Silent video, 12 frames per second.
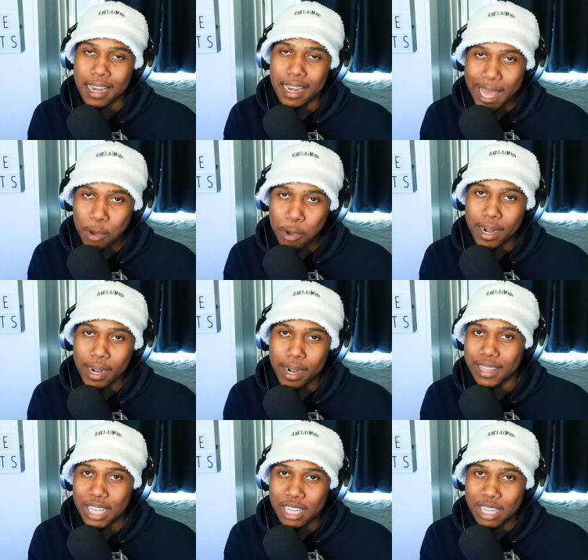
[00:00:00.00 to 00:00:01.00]
L like
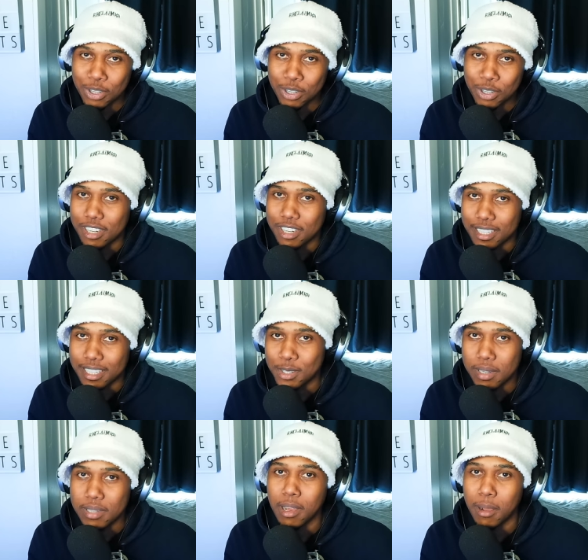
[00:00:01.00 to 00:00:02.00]
that turn into
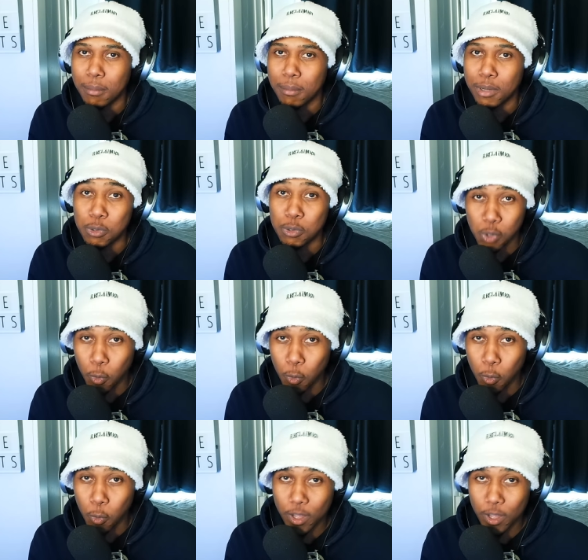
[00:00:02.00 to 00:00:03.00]
a W so
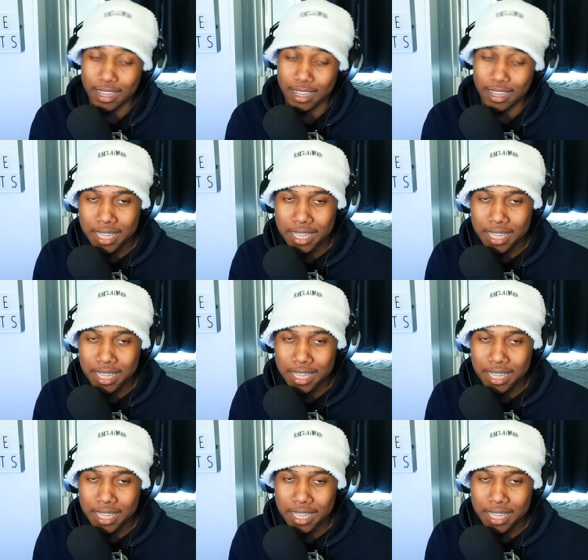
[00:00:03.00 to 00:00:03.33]
quick.